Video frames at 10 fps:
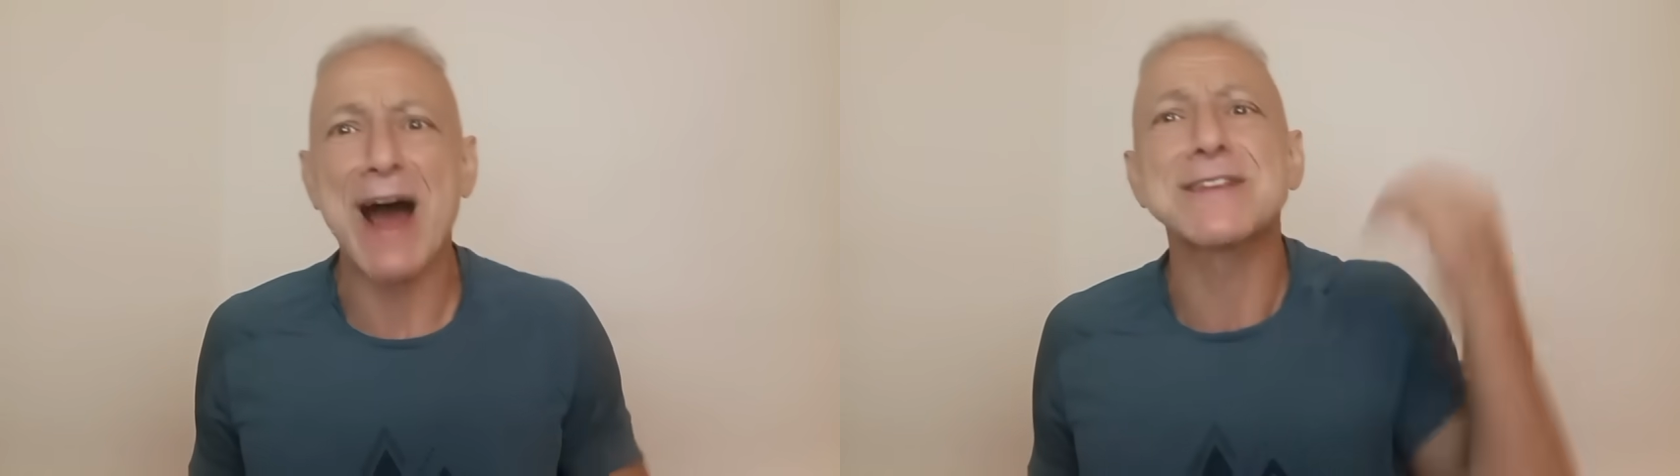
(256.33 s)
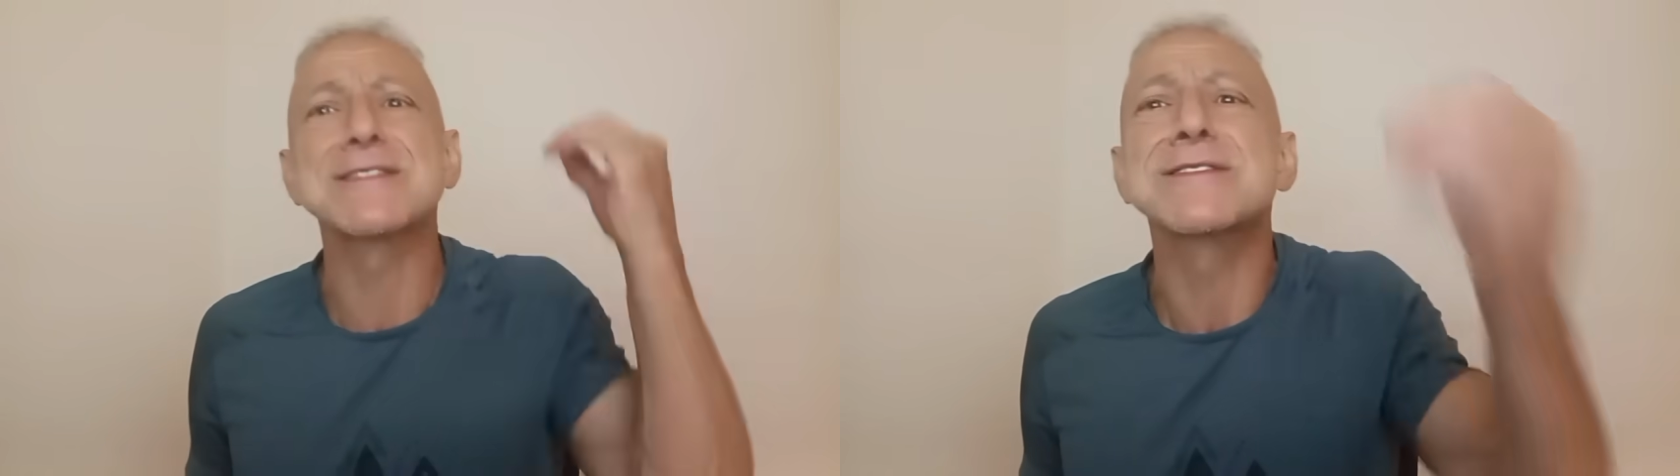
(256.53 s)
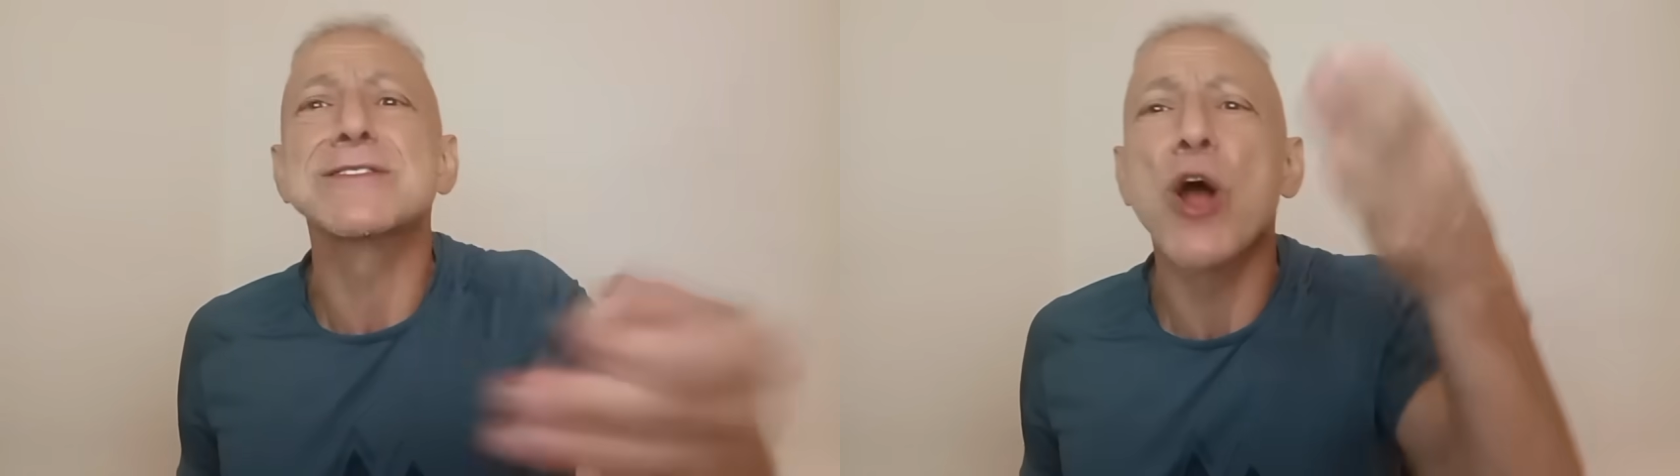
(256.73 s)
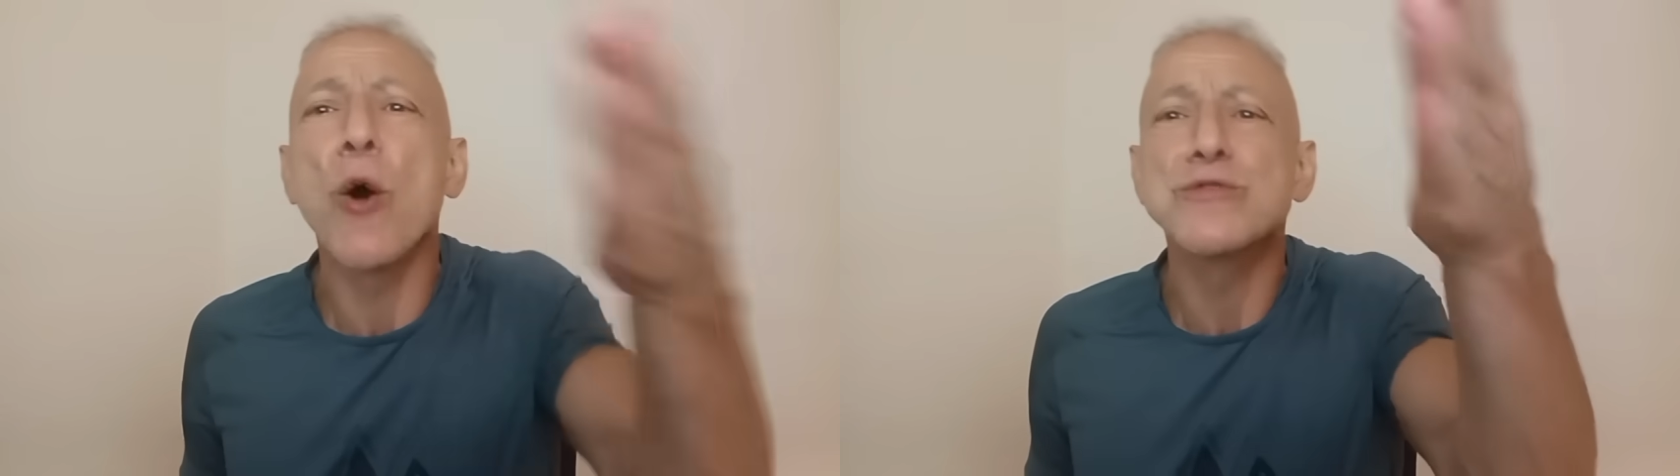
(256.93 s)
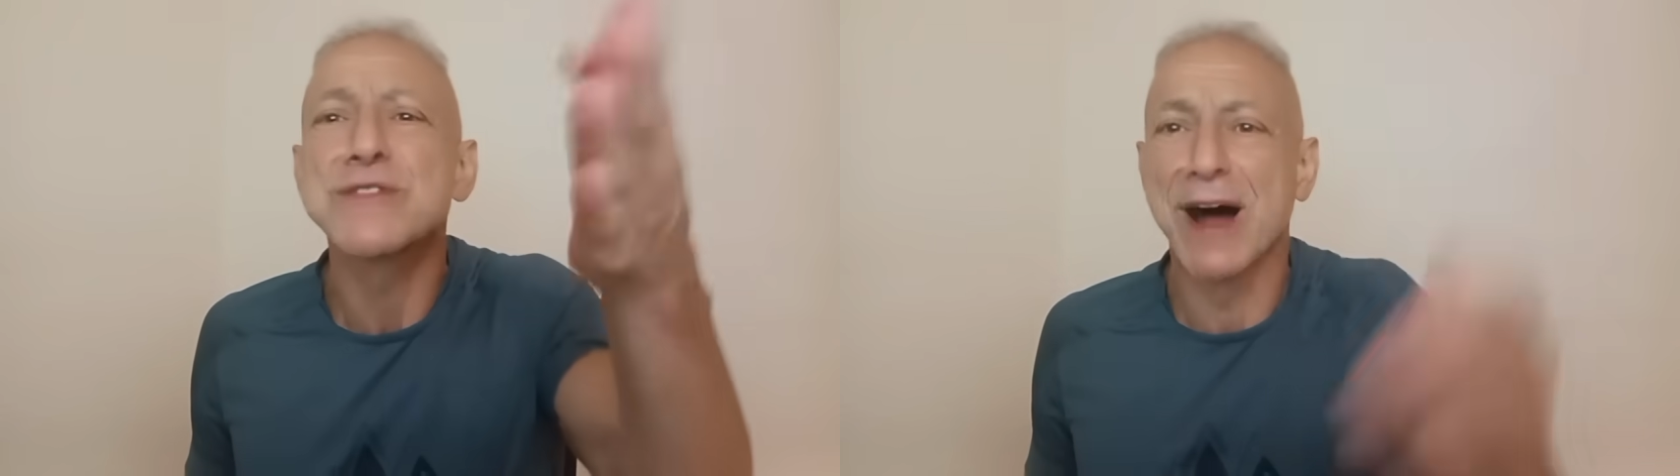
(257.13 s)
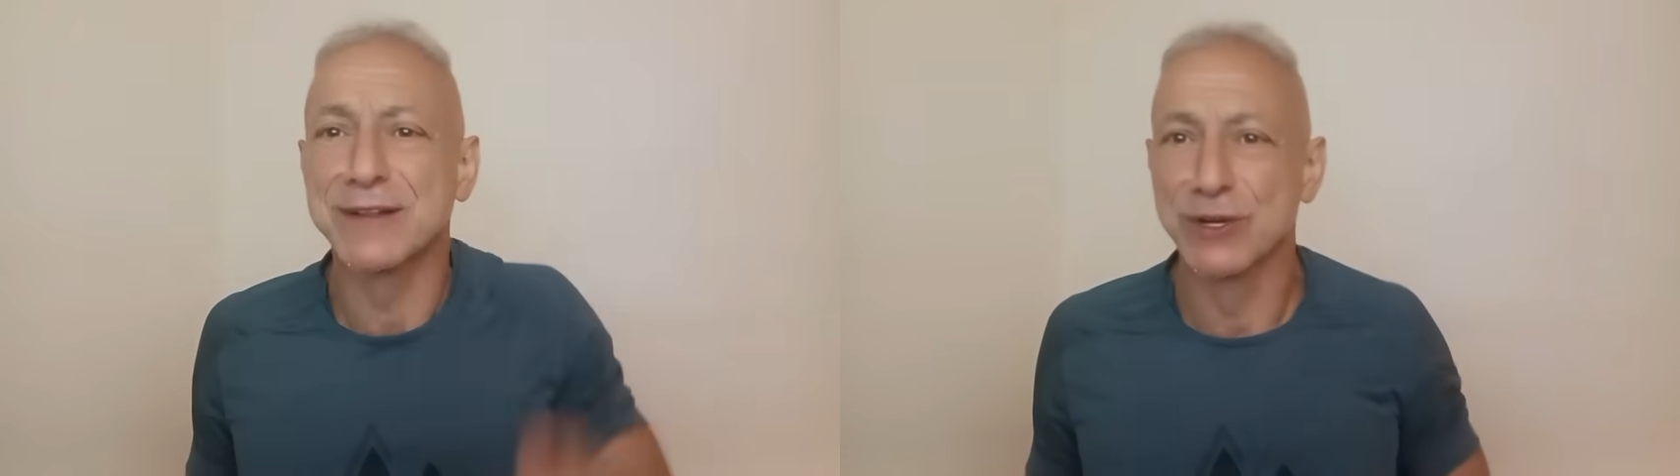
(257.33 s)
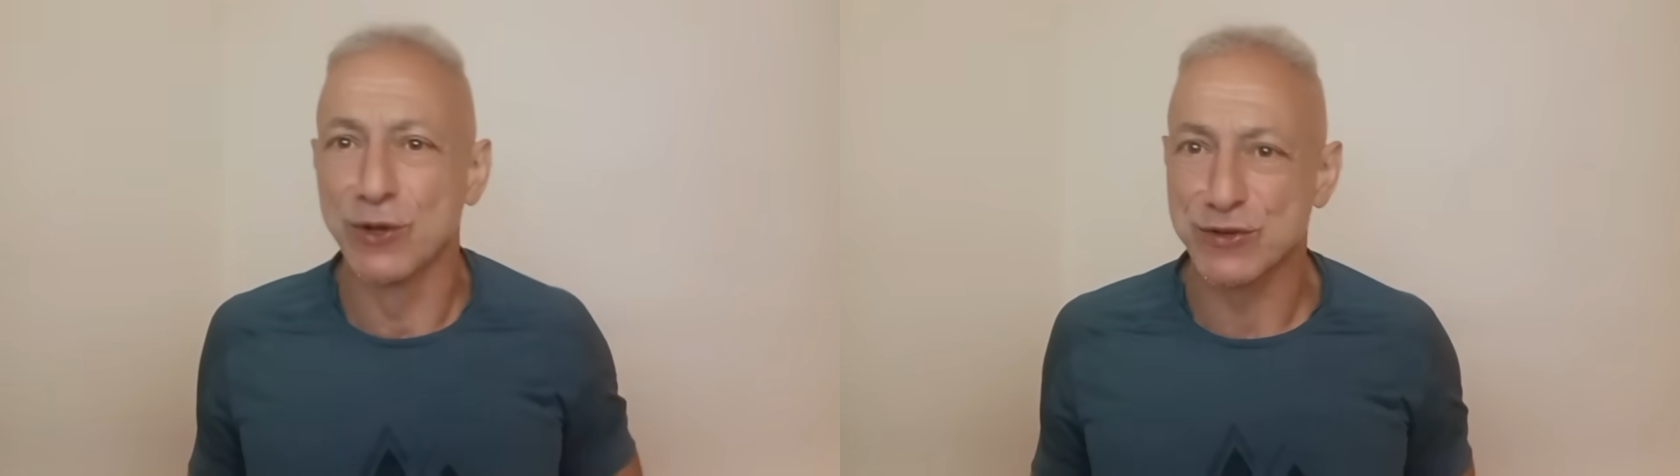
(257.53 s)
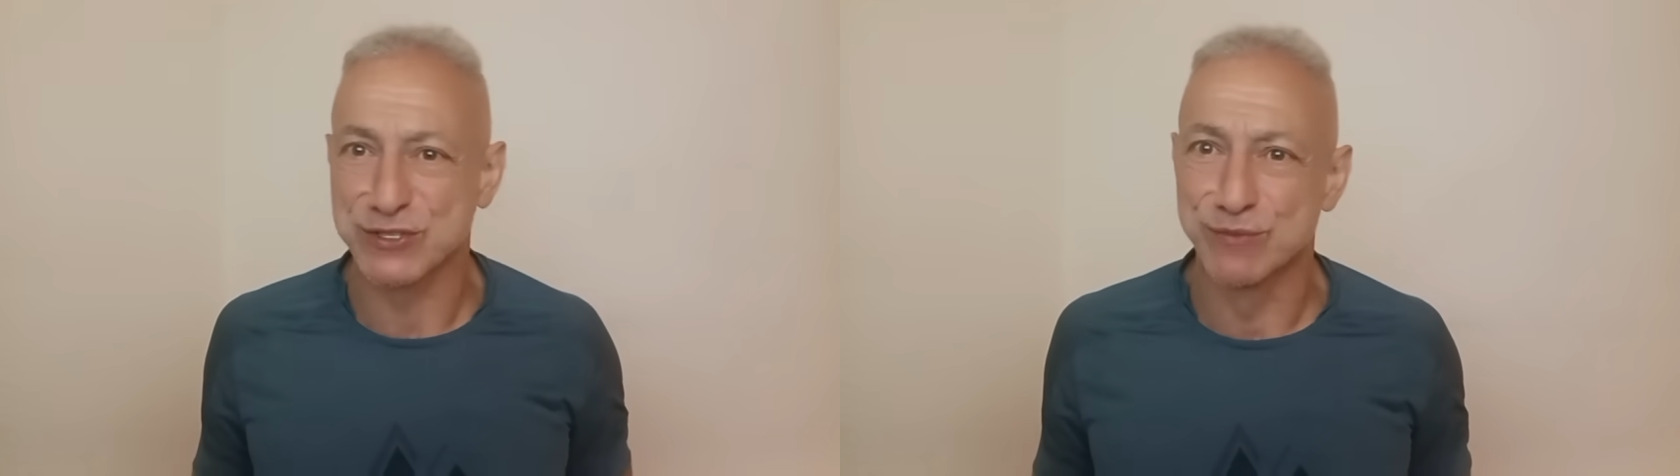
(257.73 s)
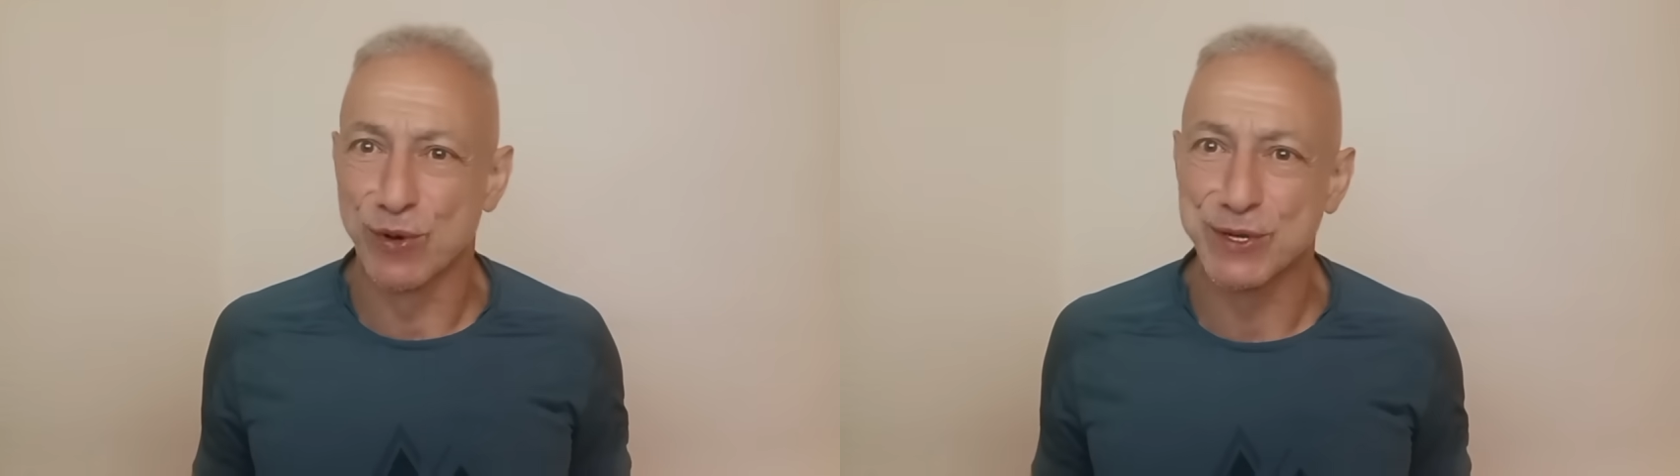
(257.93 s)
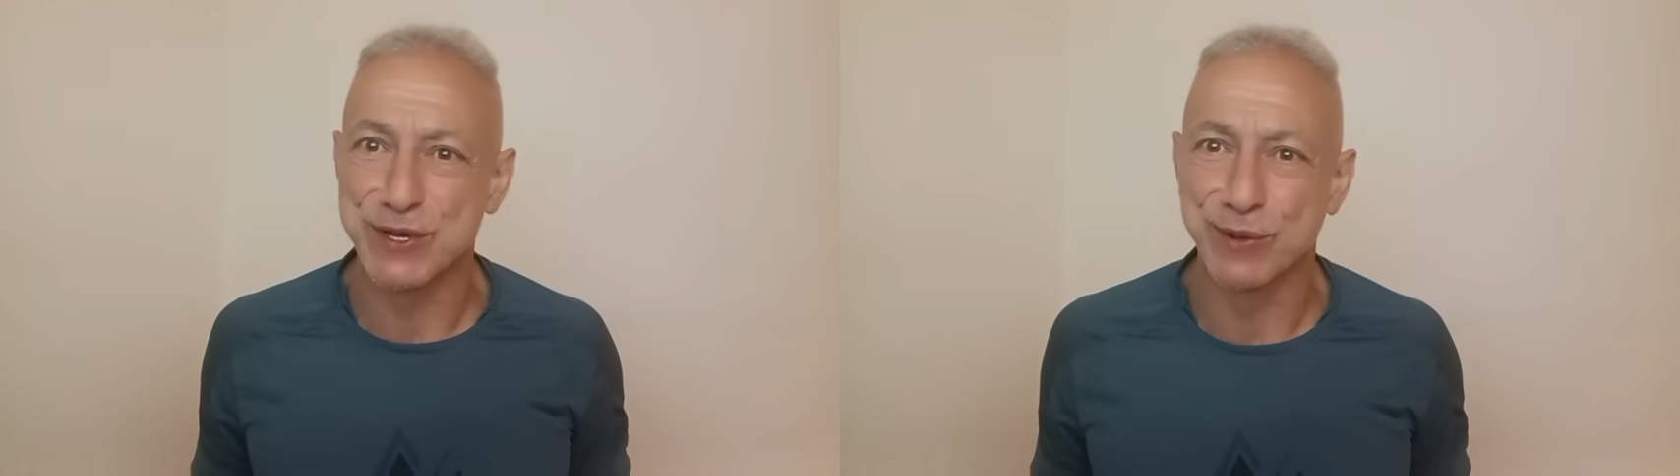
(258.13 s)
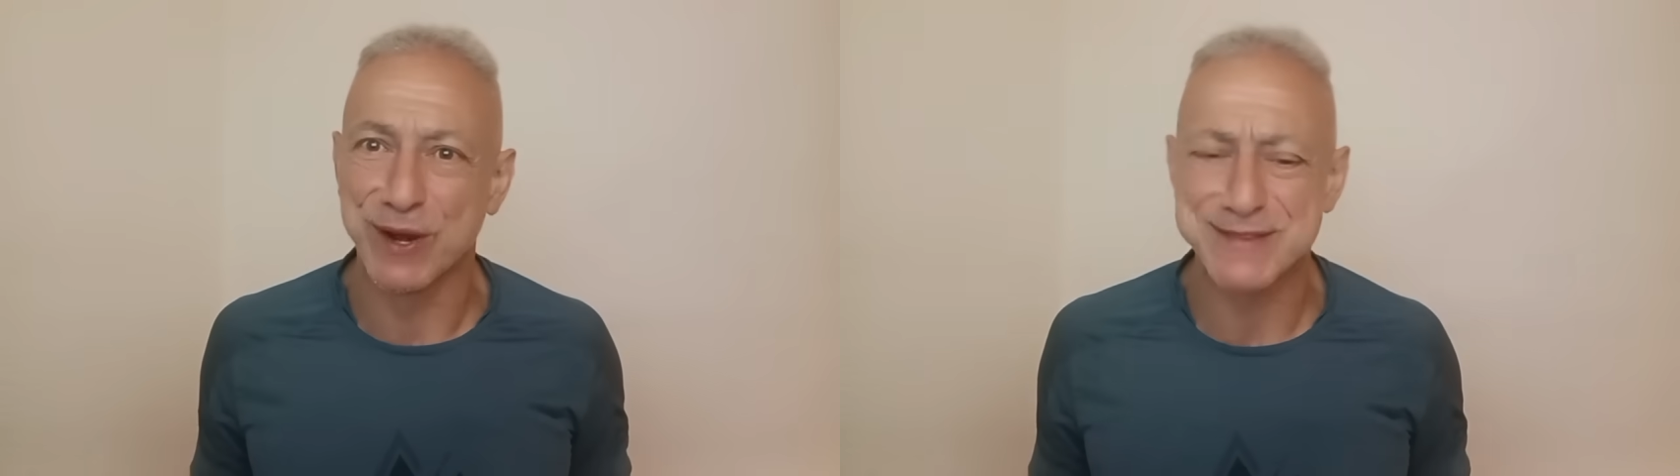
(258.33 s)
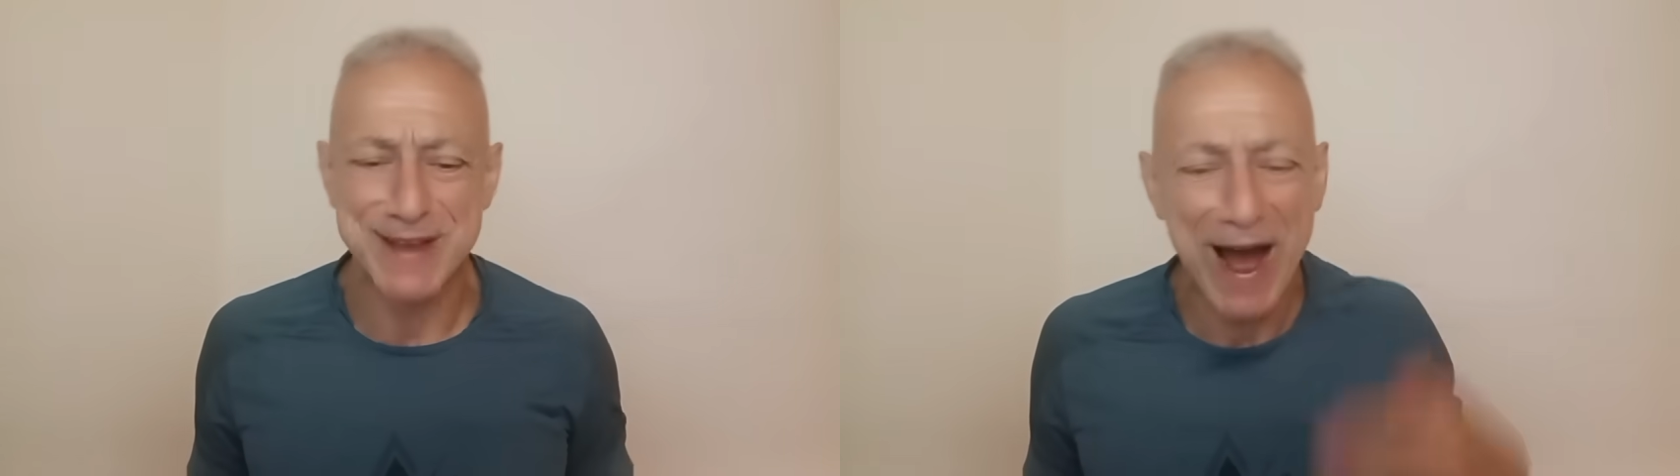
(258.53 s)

I slowed down the loss of motor units.